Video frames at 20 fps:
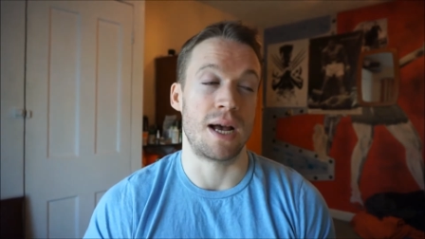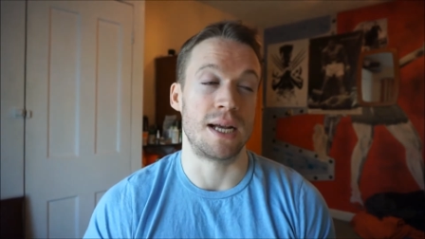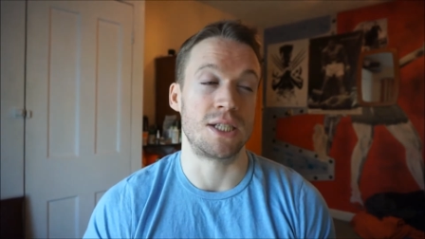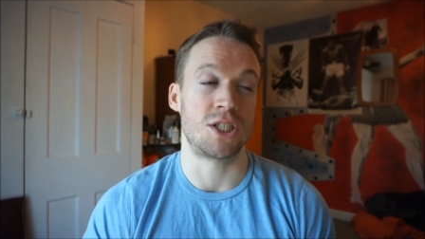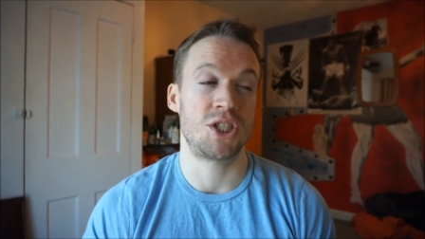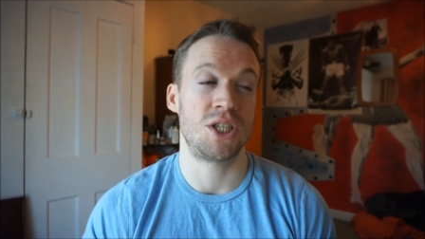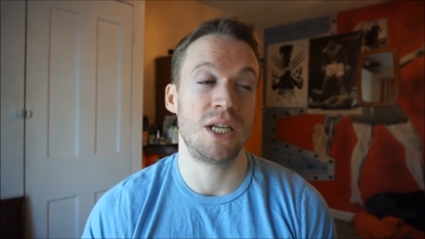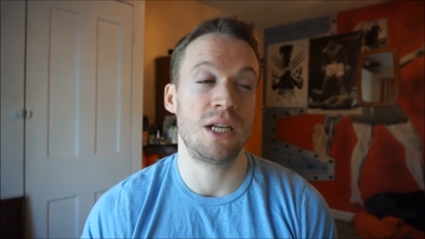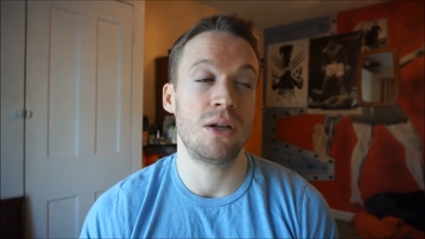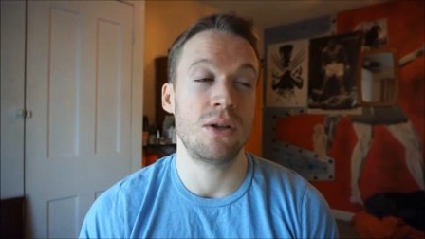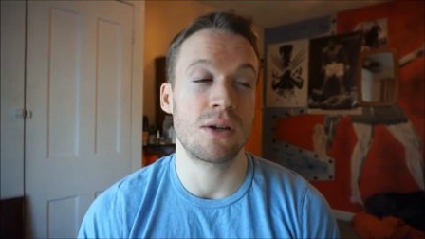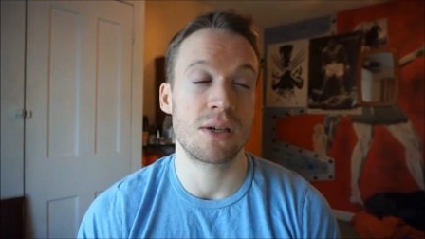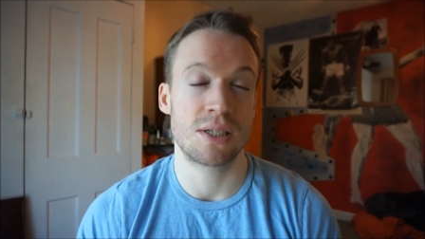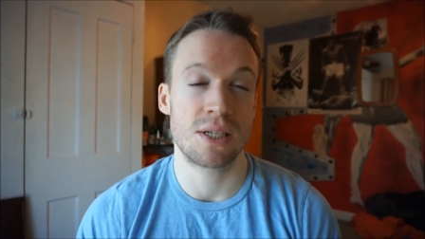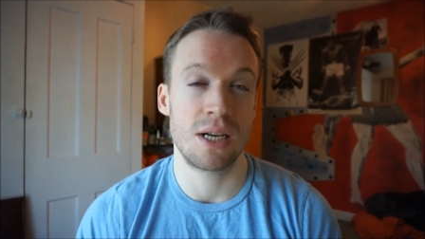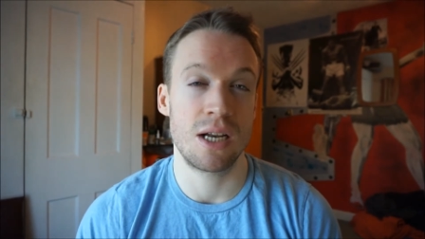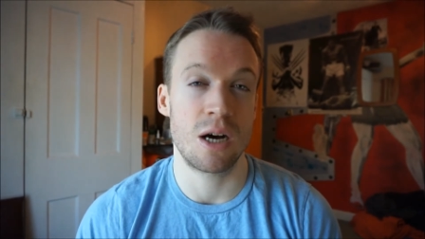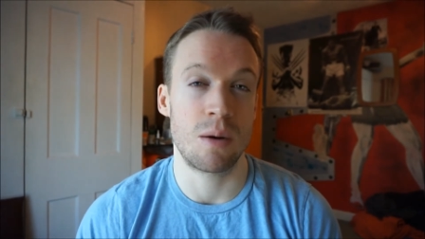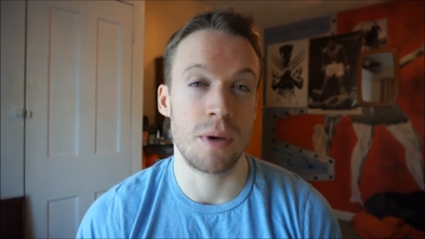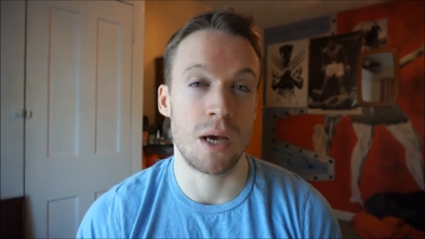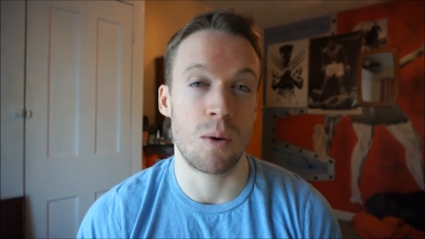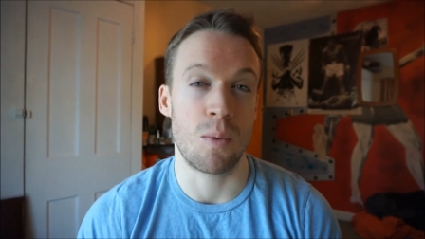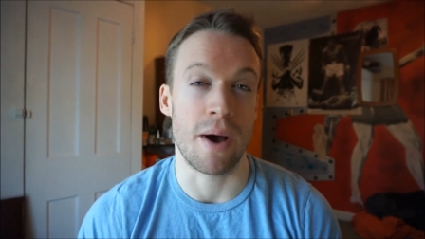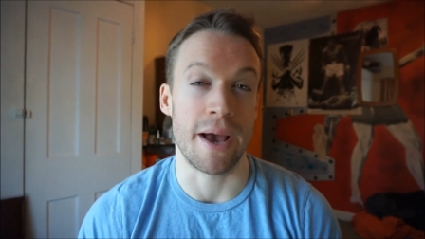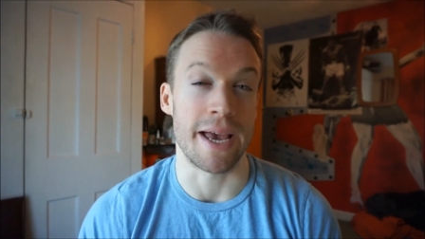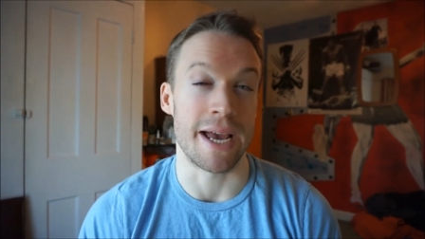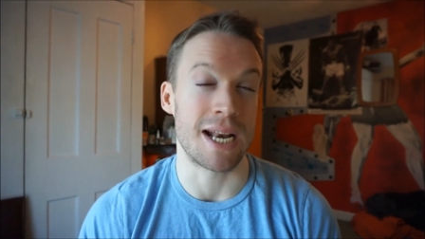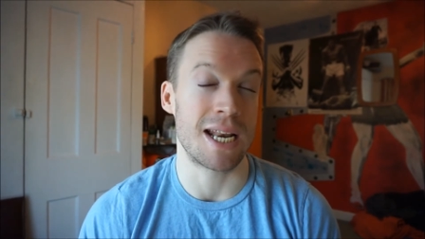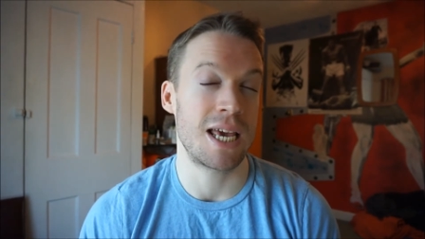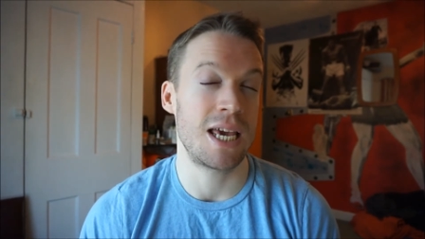and she lost a little bit of
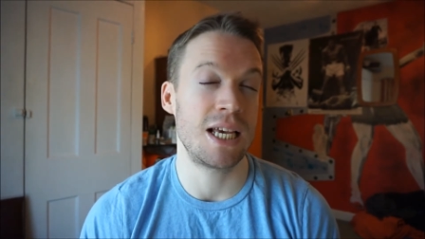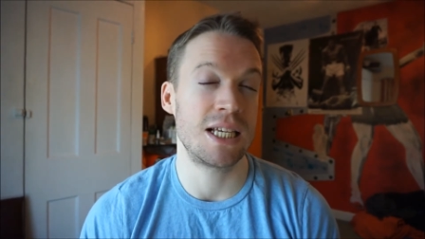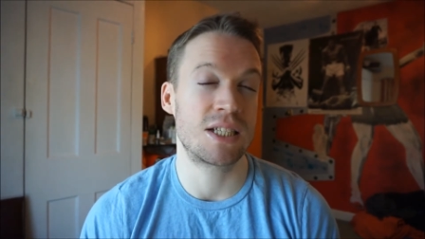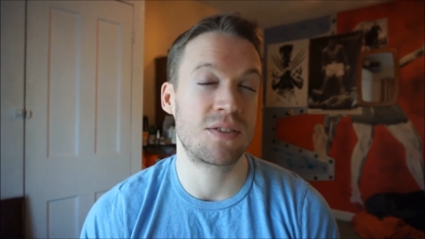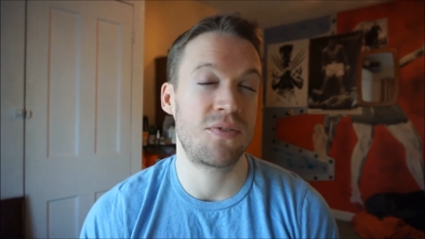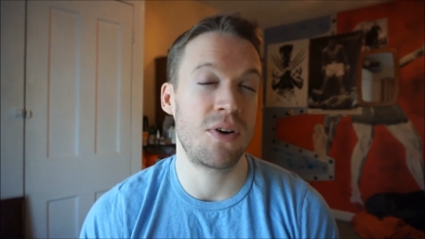weight, and his